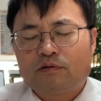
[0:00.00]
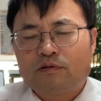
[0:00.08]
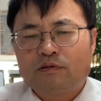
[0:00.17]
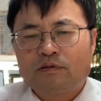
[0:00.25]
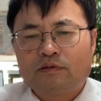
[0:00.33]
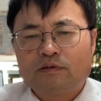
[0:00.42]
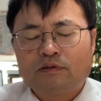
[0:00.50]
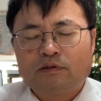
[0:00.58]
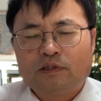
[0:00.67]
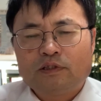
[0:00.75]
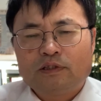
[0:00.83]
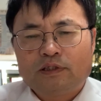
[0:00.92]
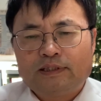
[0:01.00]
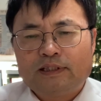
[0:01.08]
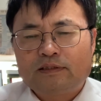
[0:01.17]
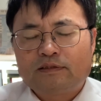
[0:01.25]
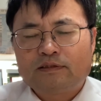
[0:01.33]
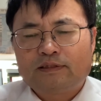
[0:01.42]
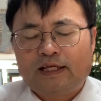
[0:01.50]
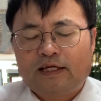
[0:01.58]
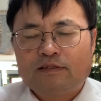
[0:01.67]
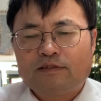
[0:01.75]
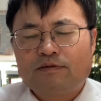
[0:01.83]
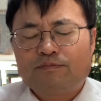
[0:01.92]

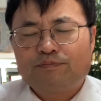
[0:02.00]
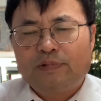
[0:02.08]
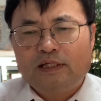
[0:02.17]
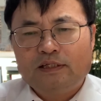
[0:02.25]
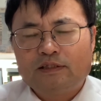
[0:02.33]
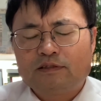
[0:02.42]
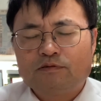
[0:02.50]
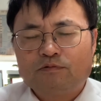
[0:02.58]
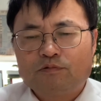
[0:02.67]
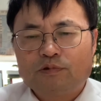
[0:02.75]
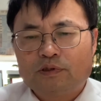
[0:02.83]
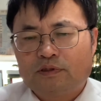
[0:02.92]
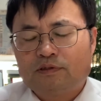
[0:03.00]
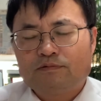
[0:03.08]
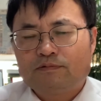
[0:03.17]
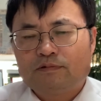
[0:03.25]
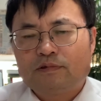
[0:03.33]
110 million won